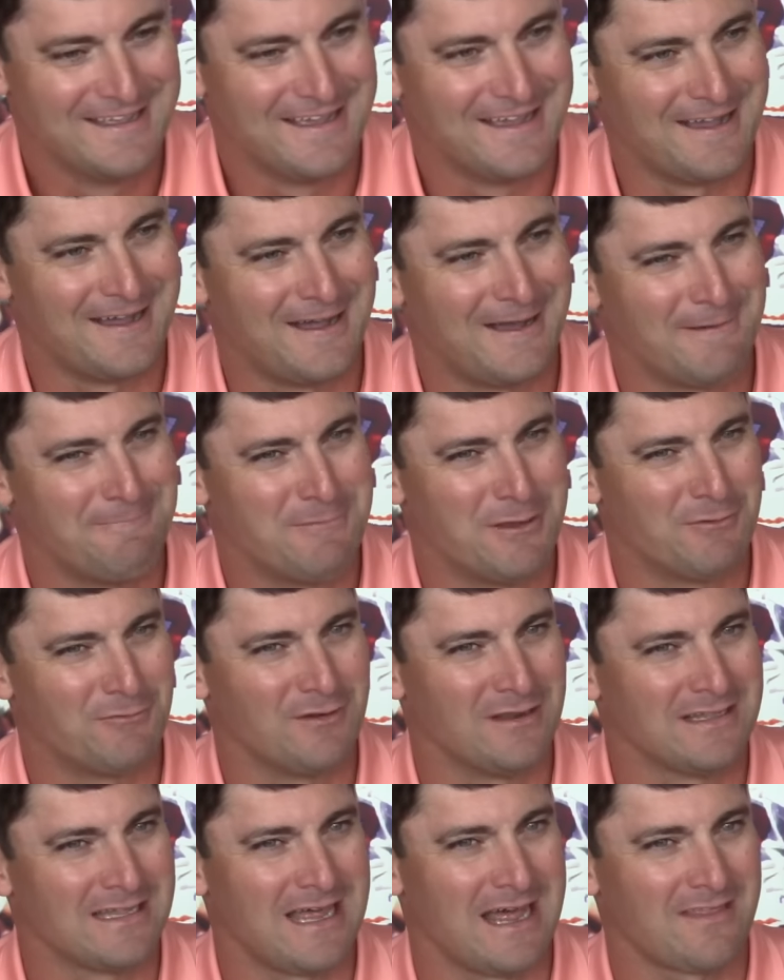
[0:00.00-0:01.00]
Uh, but
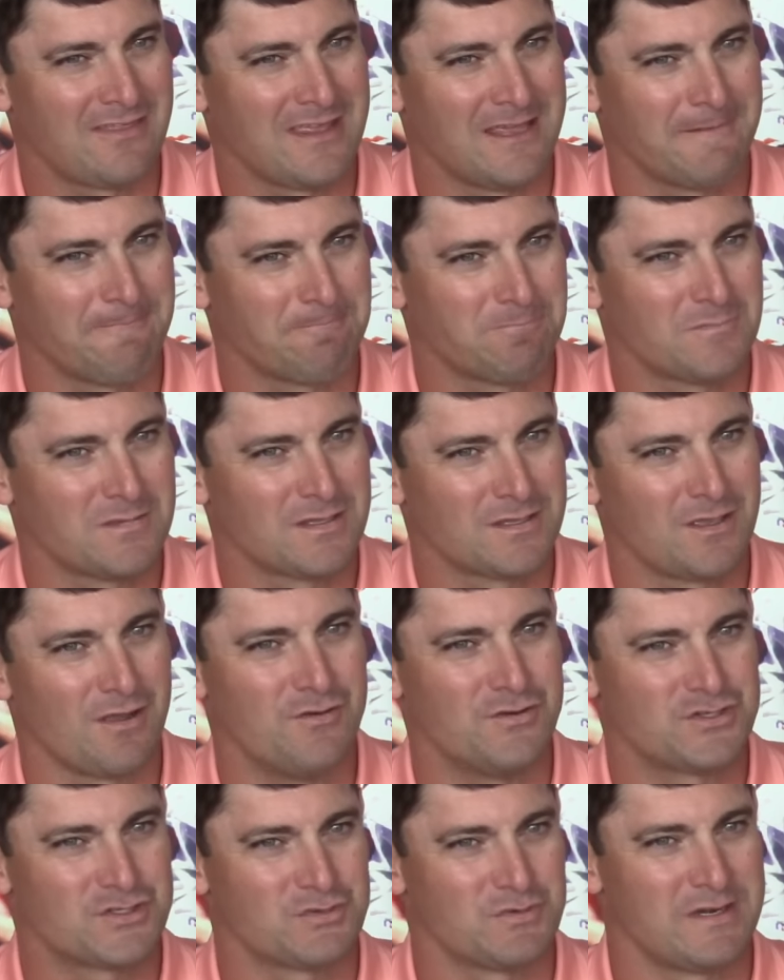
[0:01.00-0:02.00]
really, I think
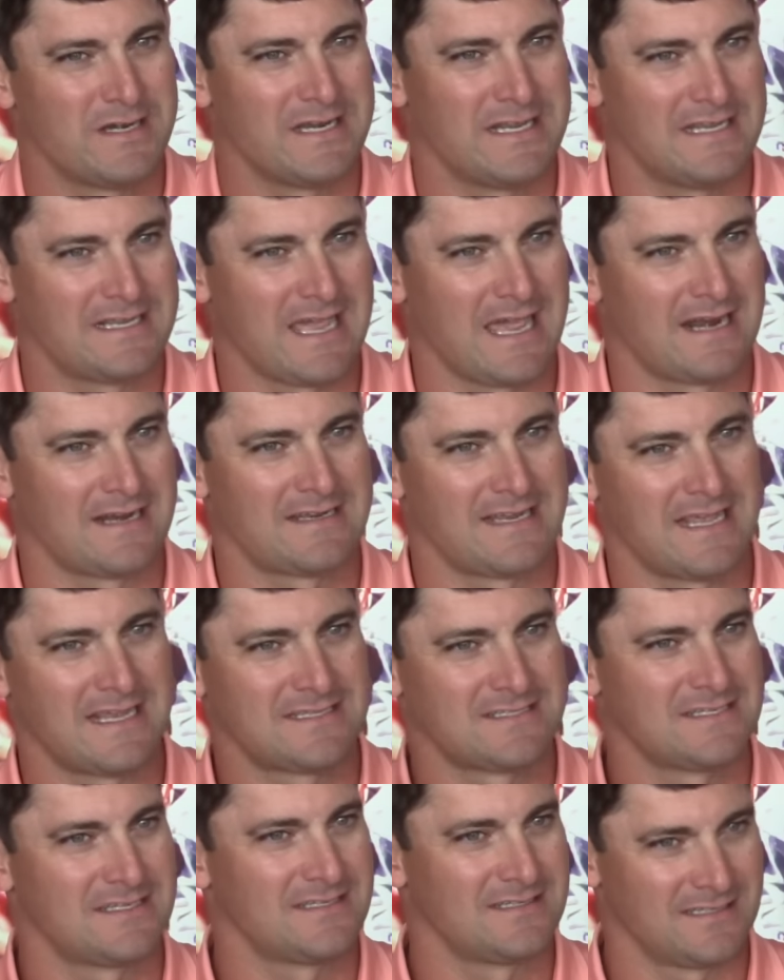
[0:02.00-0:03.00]
Coach Swinney kind of
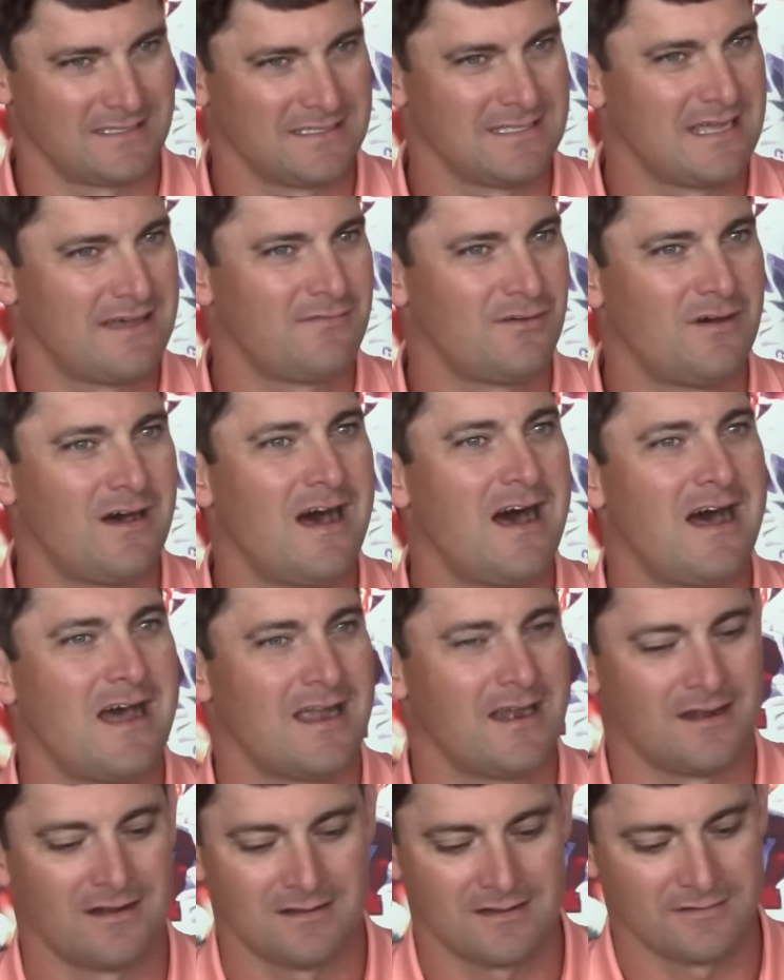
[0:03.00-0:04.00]
takes it a level
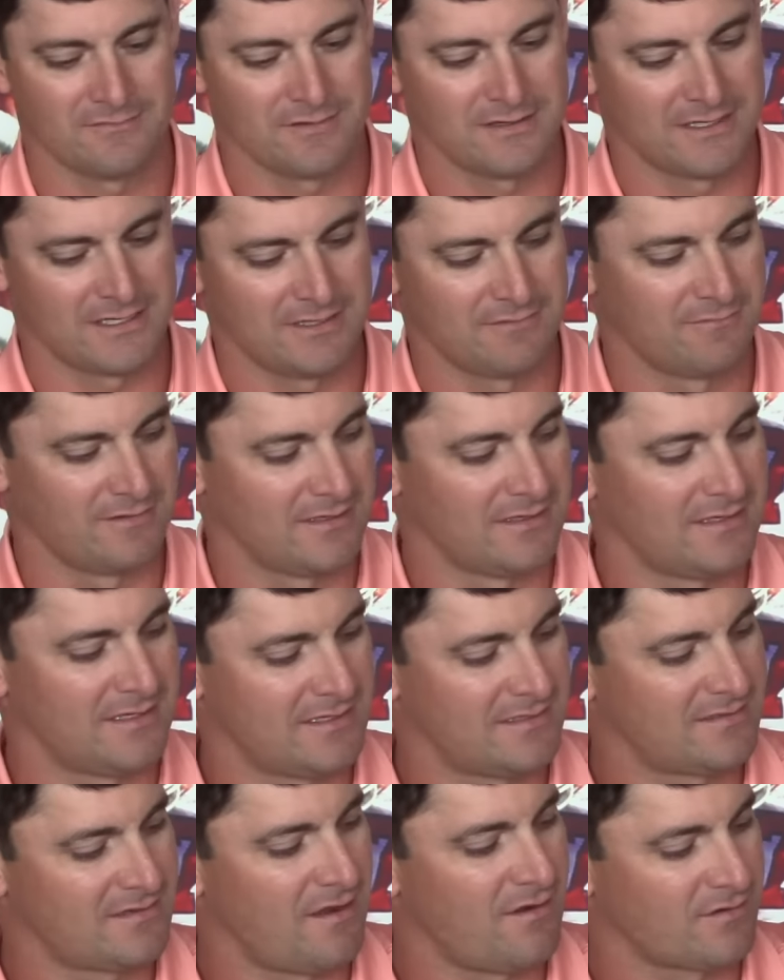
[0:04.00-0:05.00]
higher. And when he
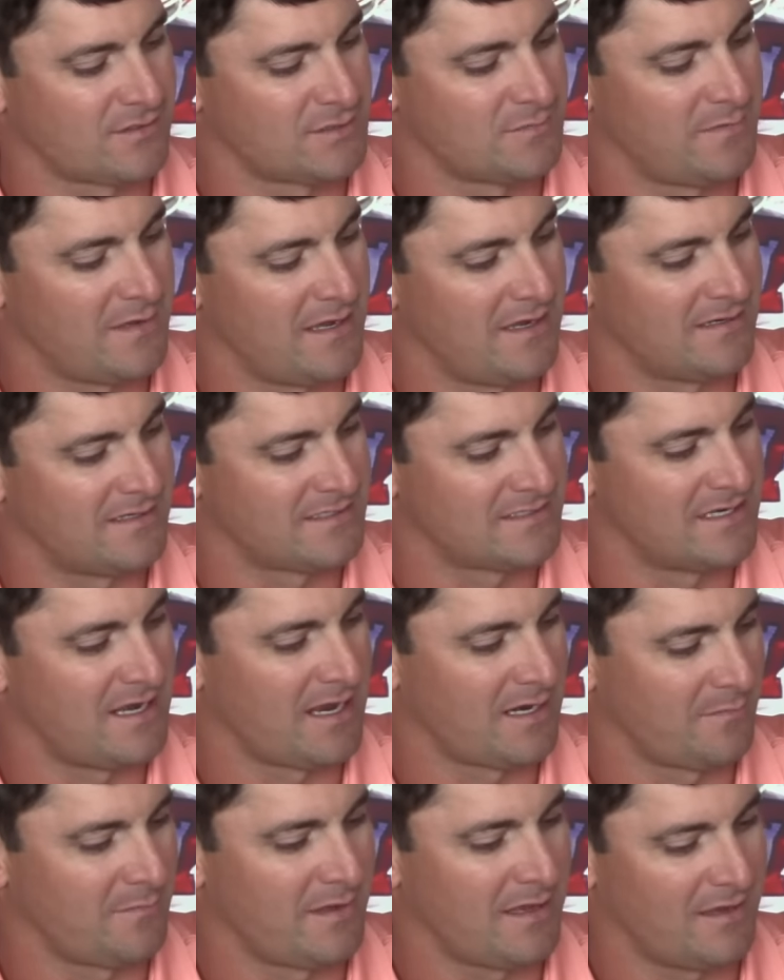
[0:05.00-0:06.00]
really talks about it's
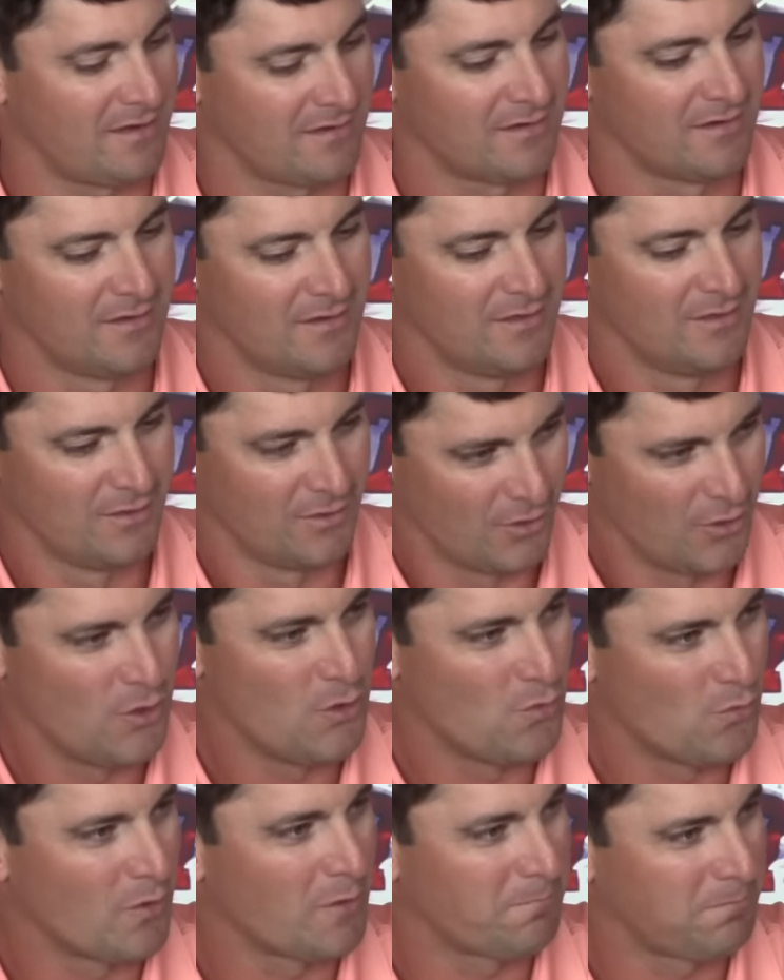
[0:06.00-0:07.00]
not about
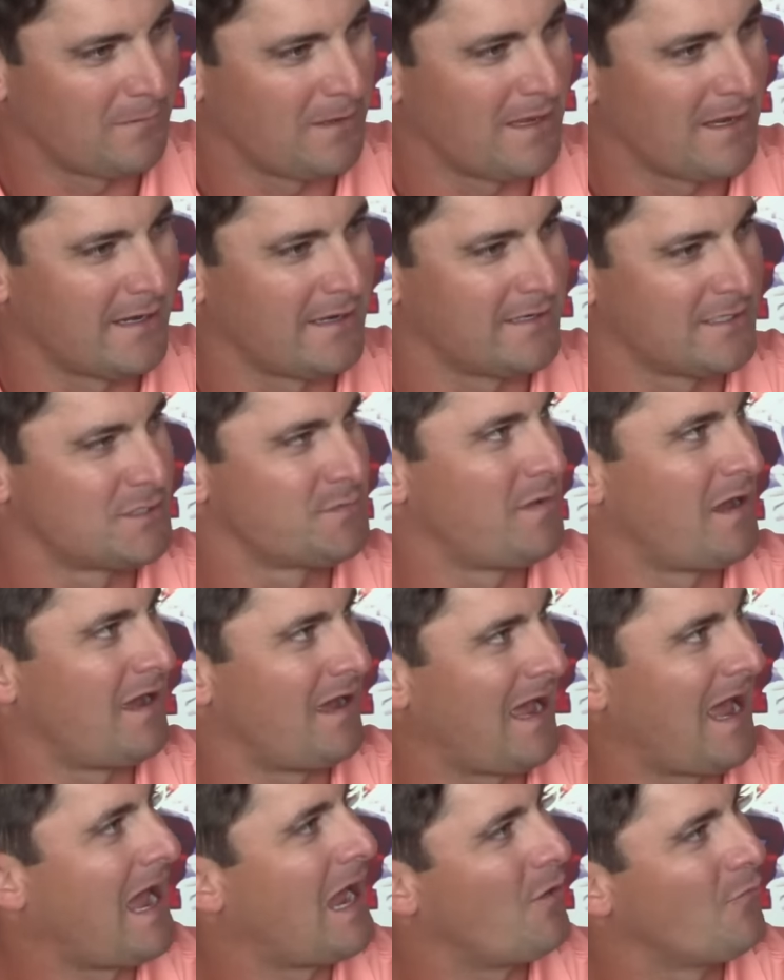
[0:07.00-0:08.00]
who we're playing, it's
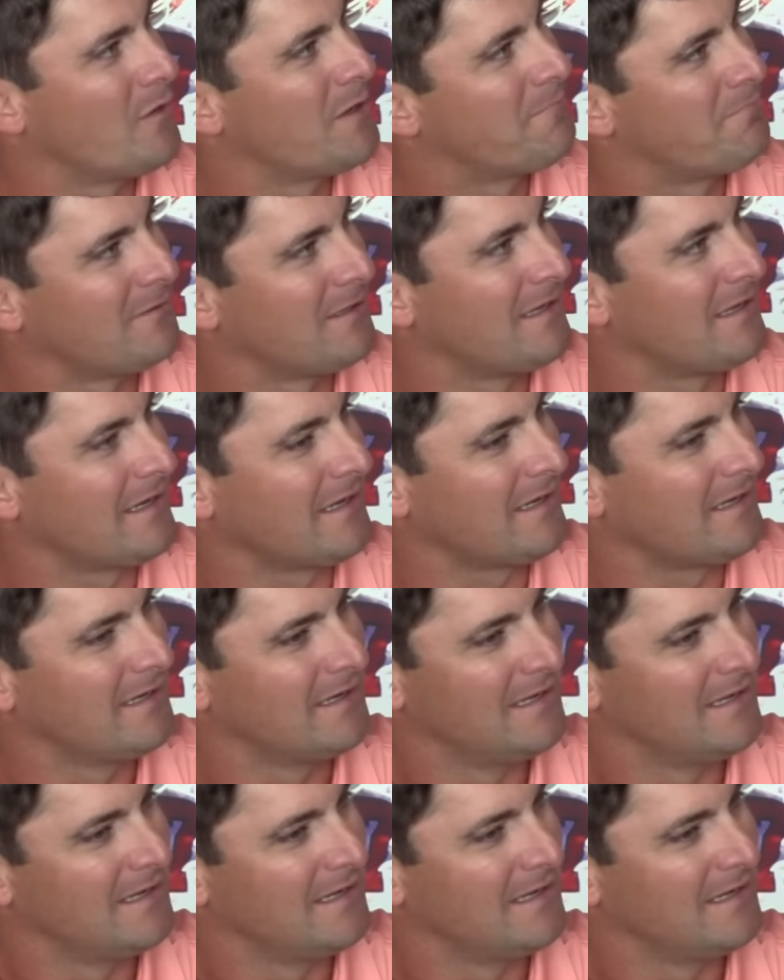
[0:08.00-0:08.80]
about how we play.